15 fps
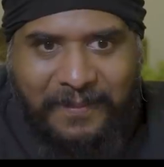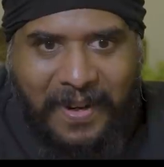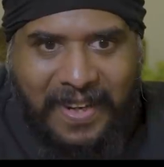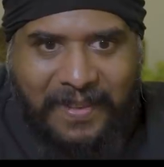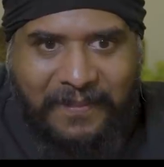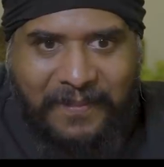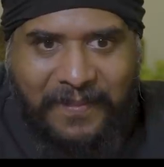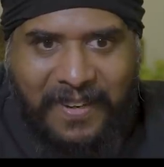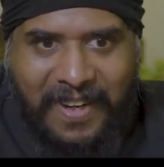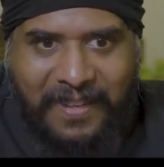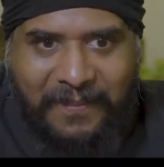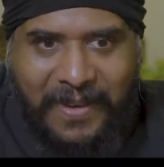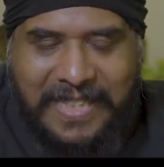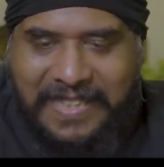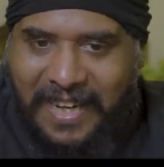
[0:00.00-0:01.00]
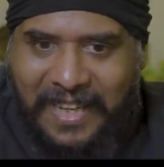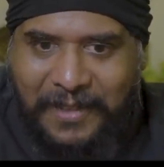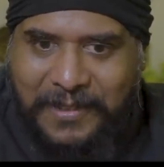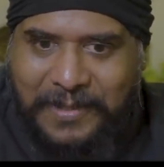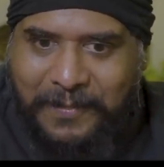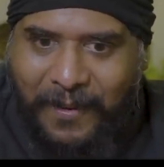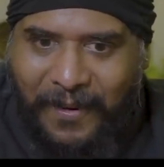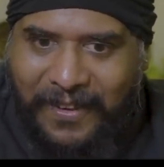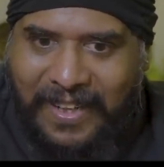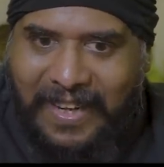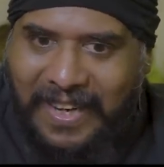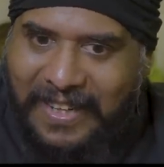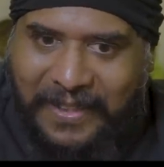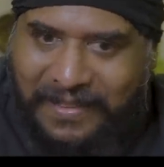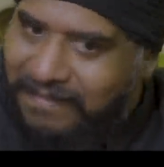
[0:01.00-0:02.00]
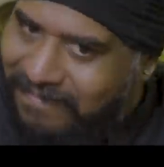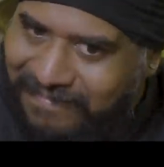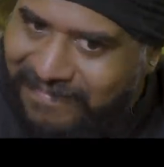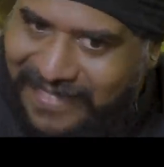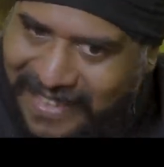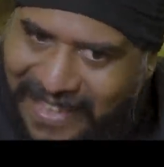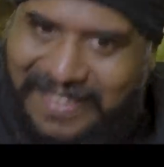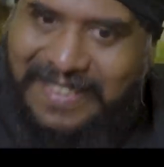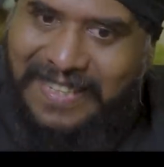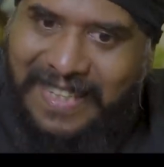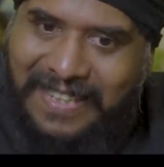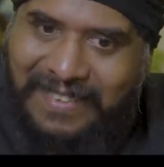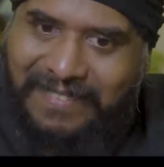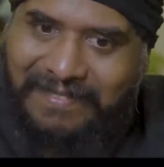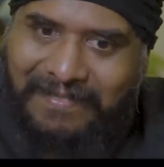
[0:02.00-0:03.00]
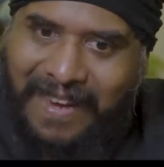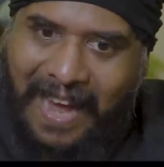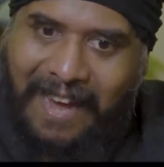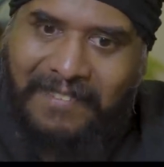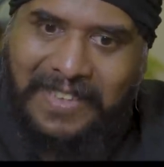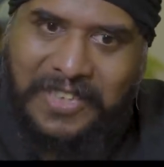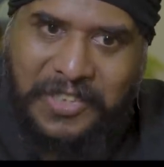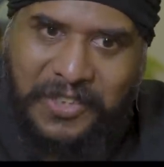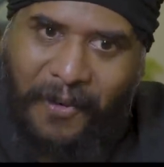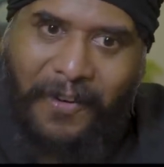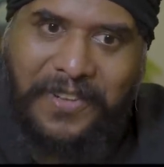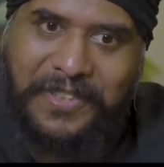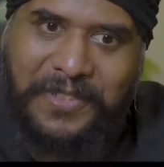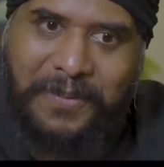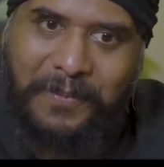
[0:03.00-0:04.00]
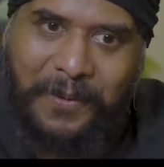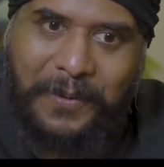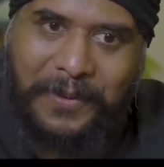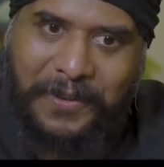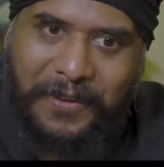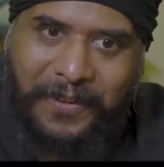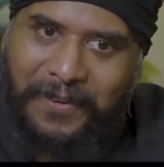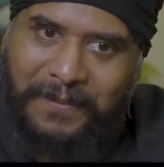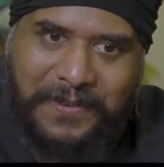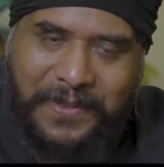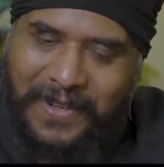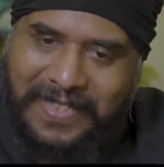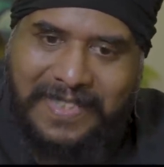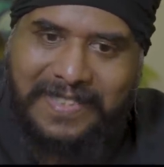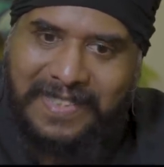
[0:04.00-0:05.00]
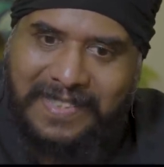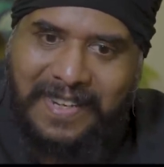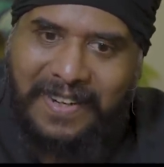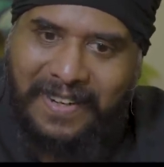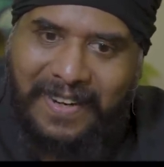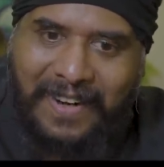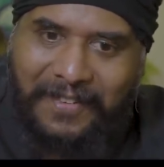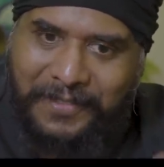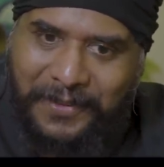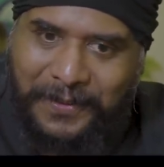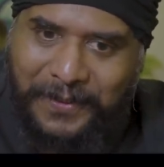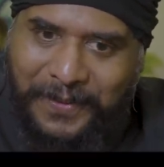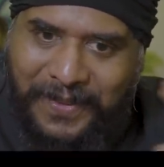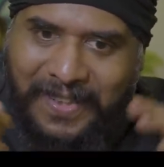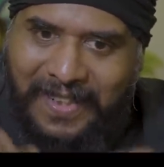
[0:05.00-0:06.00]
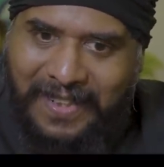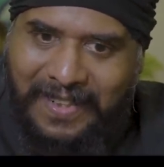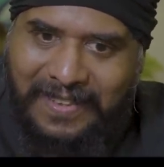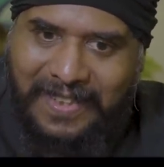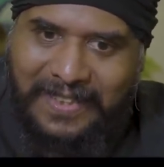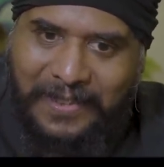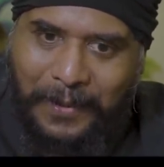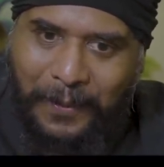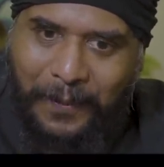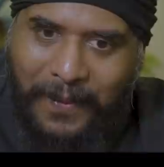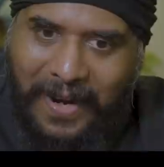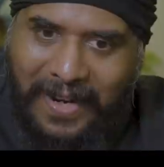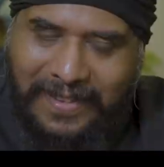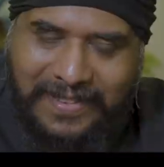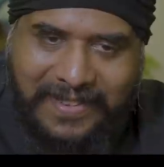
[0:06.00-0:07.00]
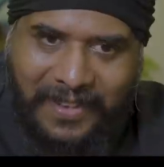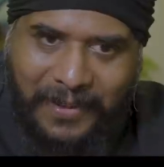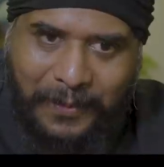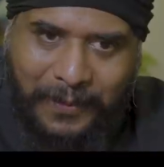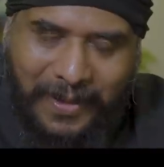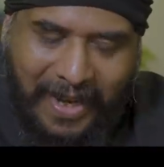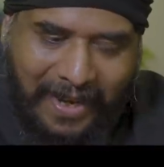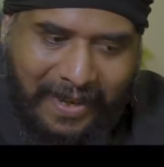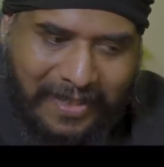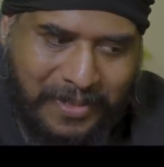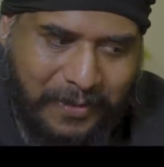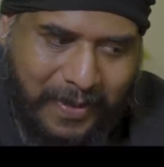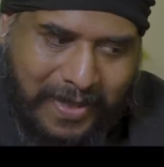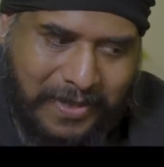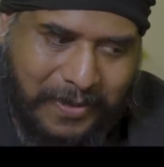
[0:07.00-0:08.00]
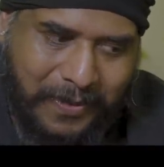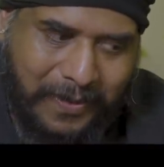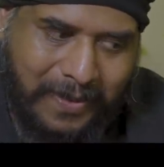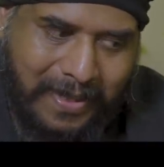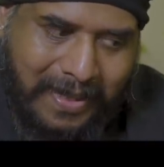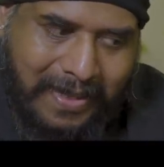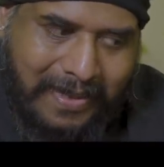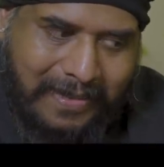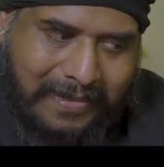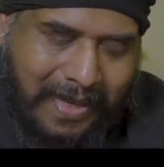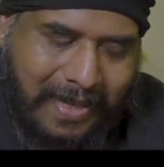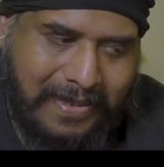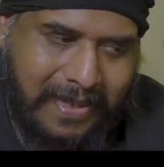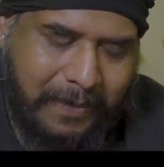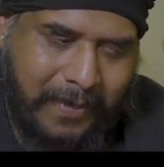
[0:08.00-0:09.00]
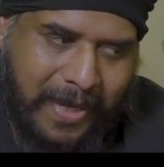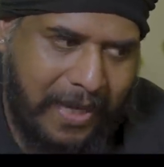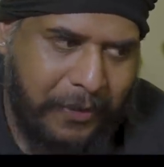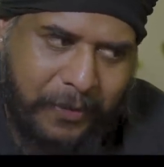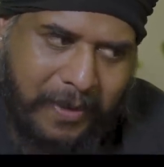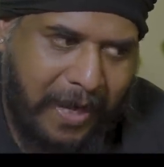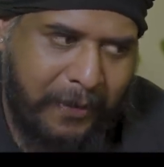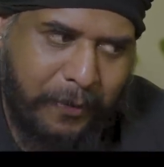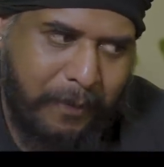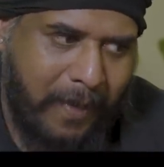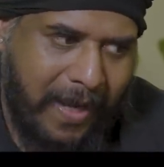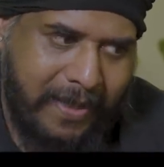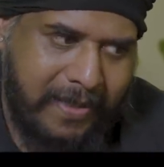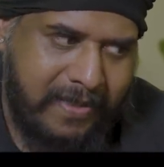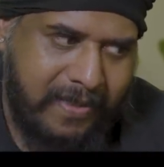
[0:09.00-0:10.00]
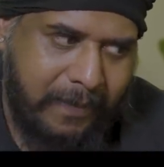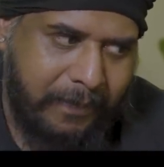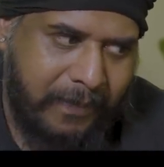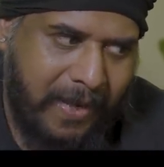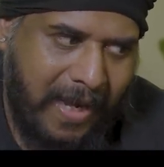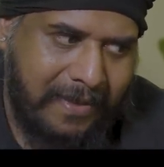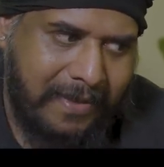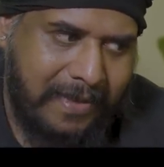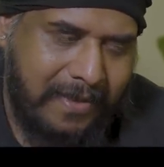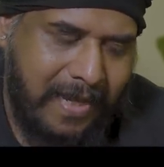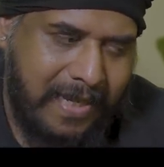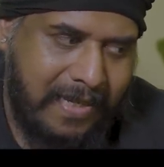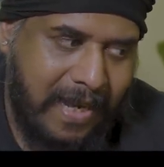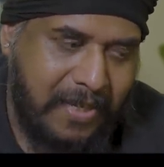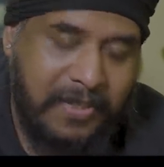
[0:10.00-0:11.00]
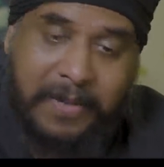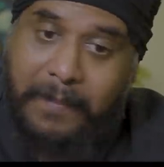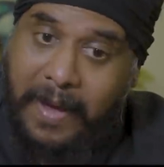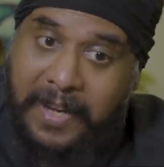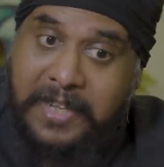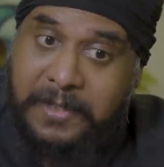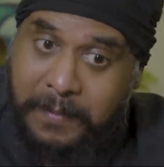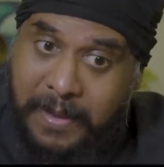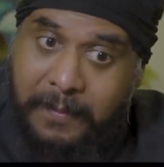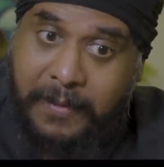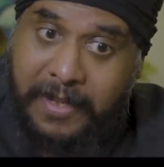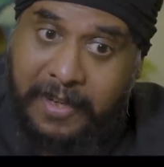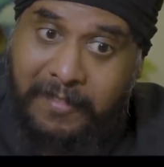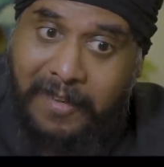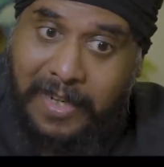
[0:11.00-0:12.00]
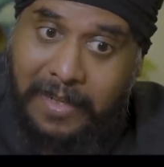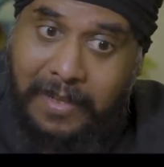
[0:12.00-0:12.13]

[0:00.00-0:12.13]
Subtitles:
My child was born and I just didn't have a choice to move to Europe. So I just decided I have to let go and start working elsewhere. So that's it. I don't manage them. And these guys actually manage me pretty well.